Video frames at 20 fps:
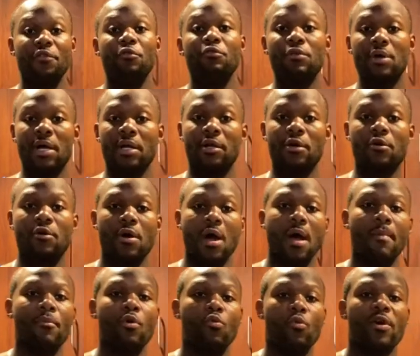you do not know,
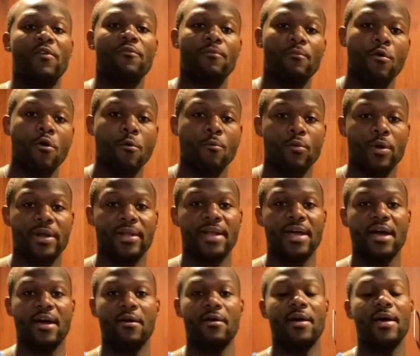I'm away from home right
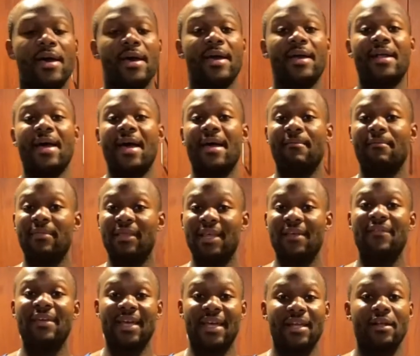now and I am
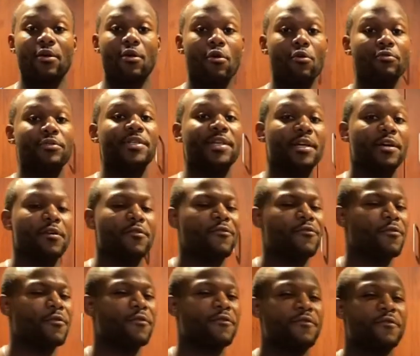living in a hotel
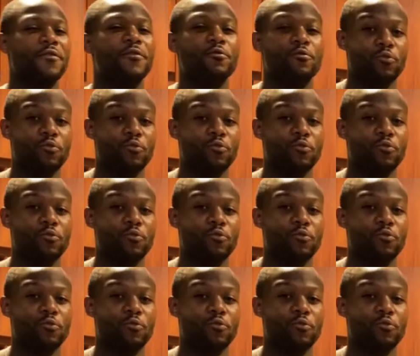for a few